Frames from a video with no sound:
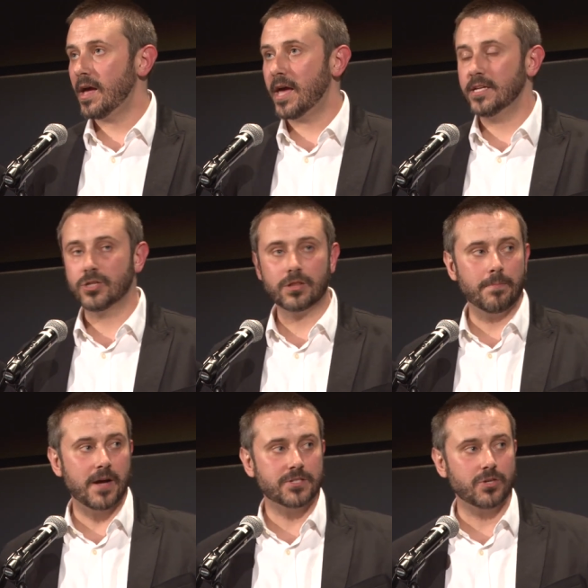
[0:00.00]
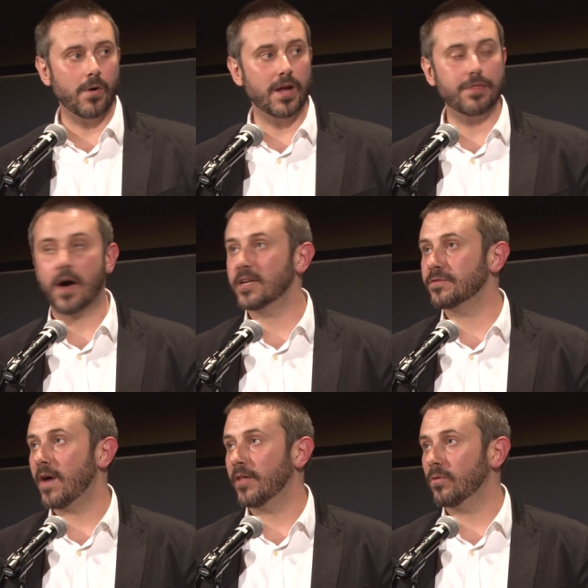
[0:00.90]
and he took the bus to where he thought
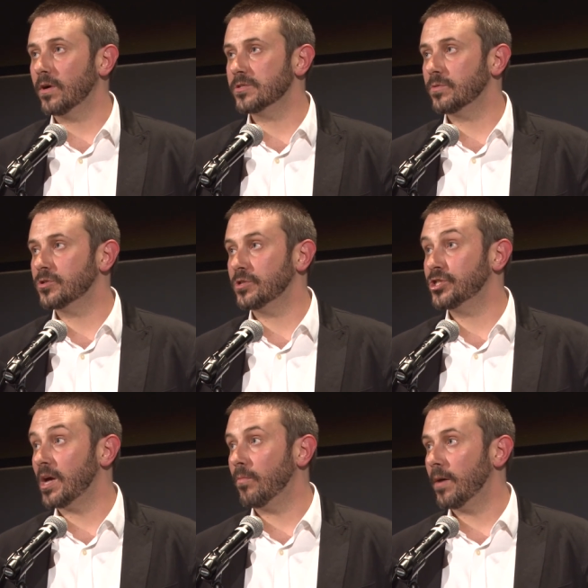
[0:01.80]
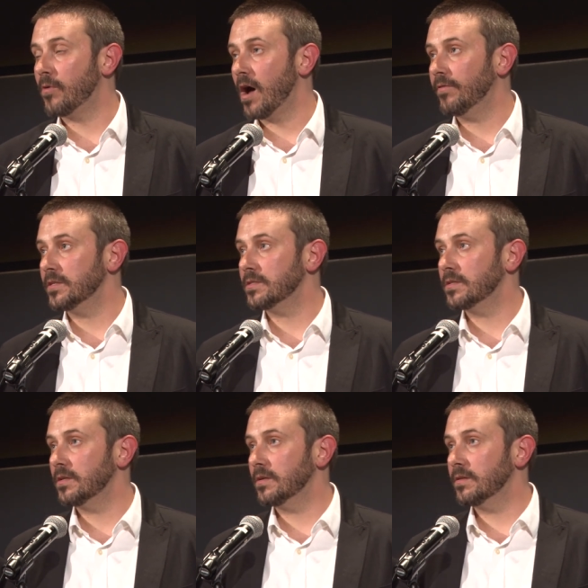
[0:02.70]
his father was, which was Shabwa
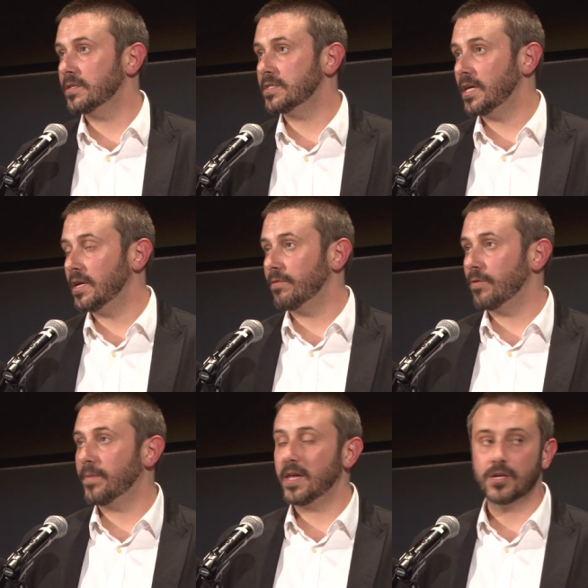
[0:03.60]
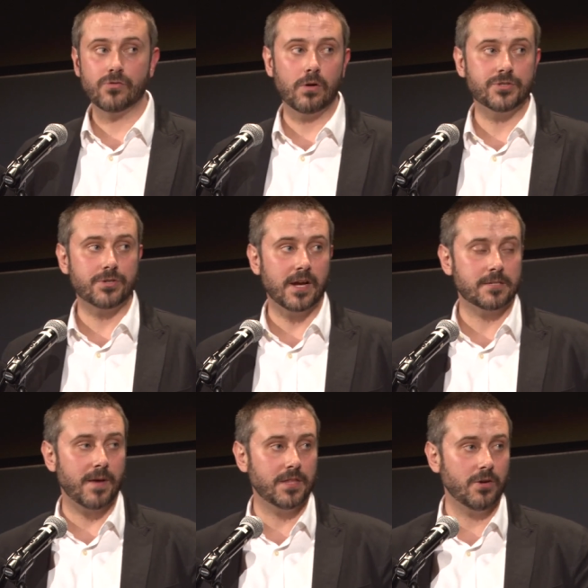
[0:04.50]
province, the scene of repeated drone
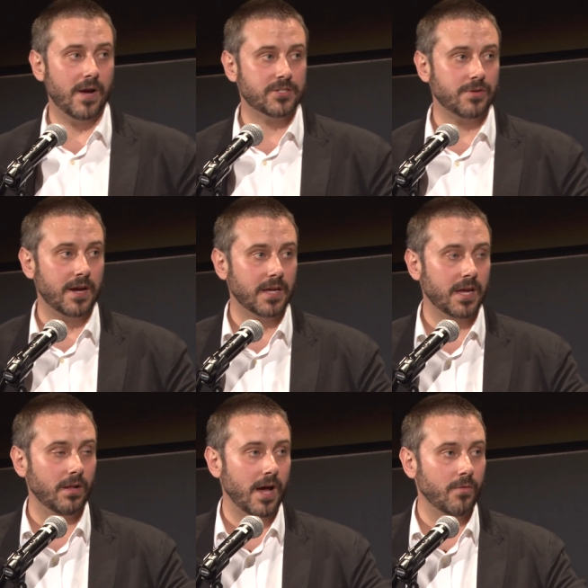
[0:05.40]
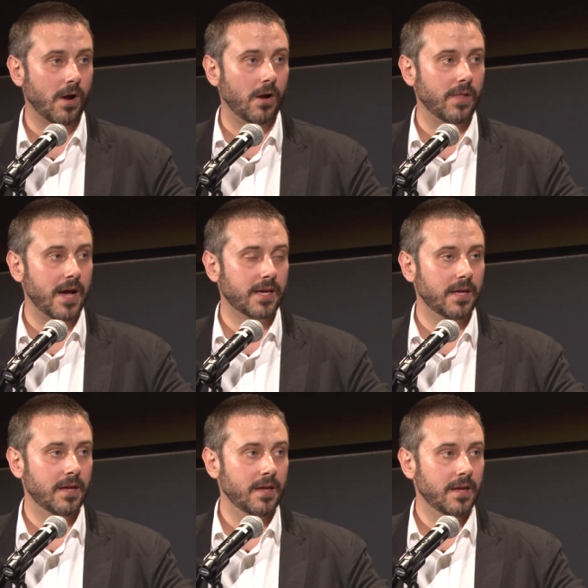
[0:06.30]
strikes by the US trying to kill Anwar
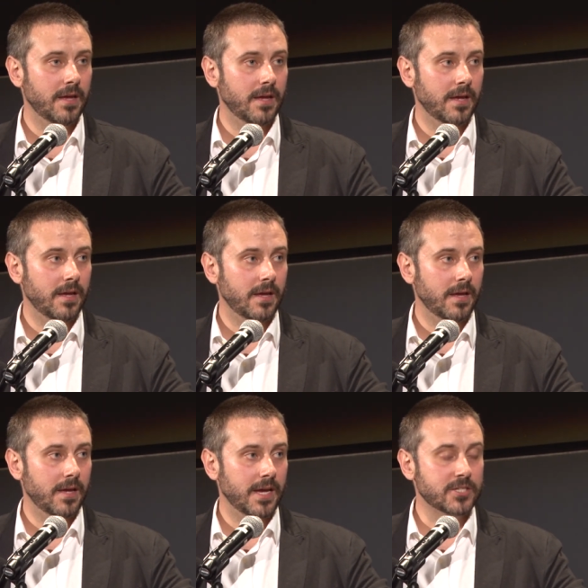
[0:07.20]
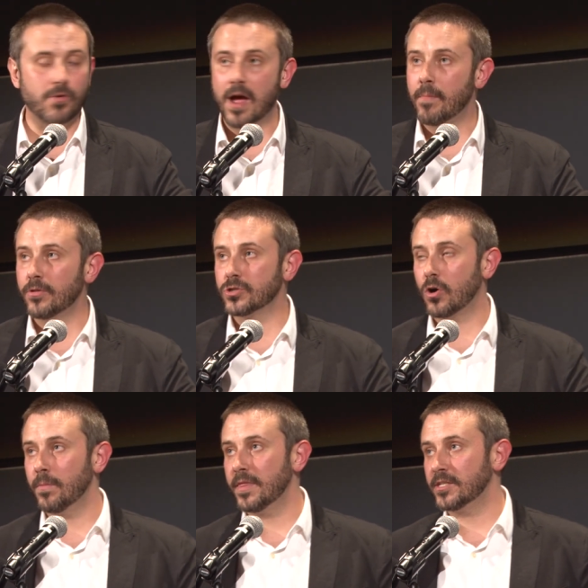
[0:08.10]
al-Awlaki. His grandmother
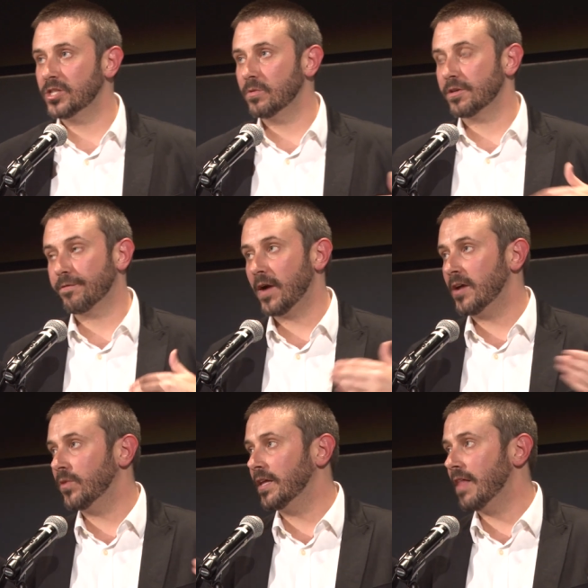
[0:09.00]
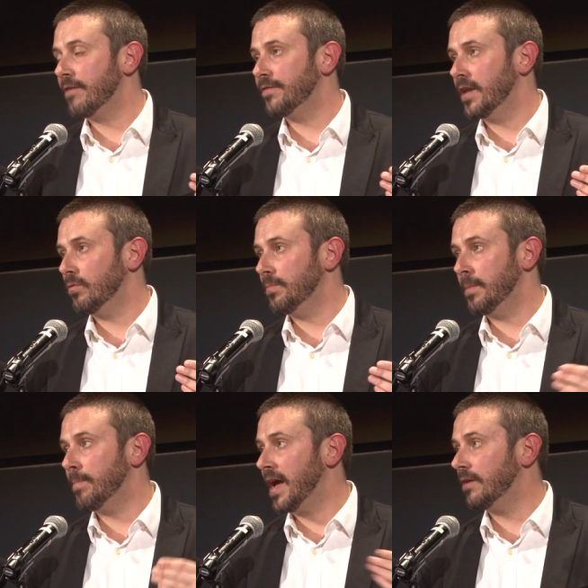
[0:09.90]
told me that she was afraid when he left that it would
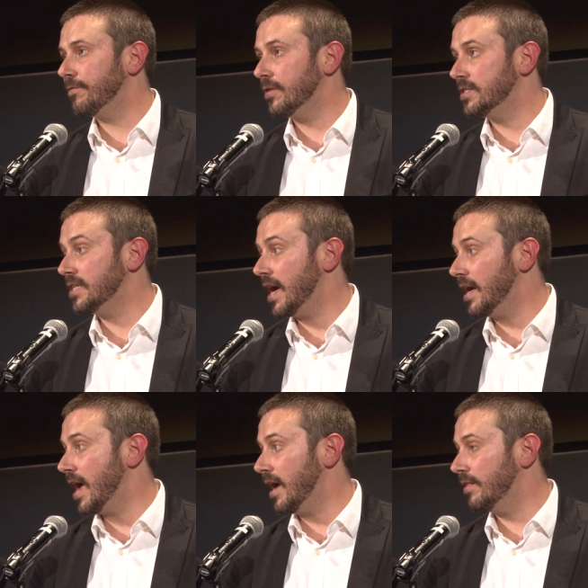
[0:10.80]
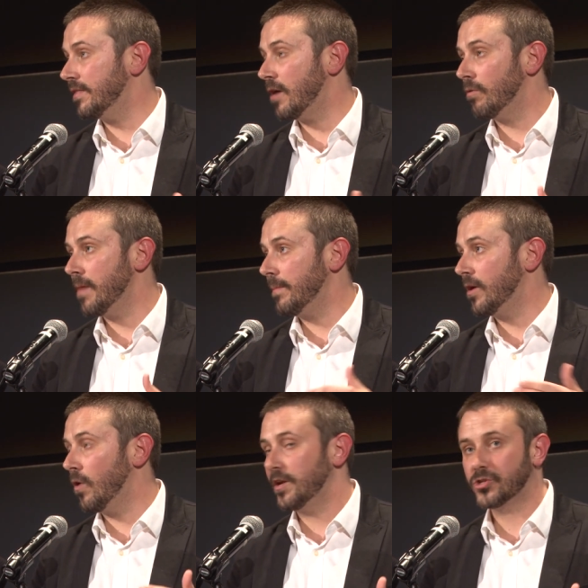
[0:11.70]
be bait for the CIA, that they were
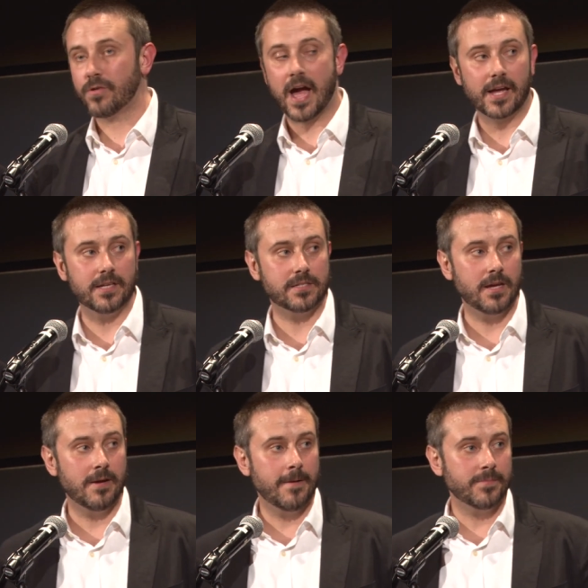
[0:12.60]
maybe going to track his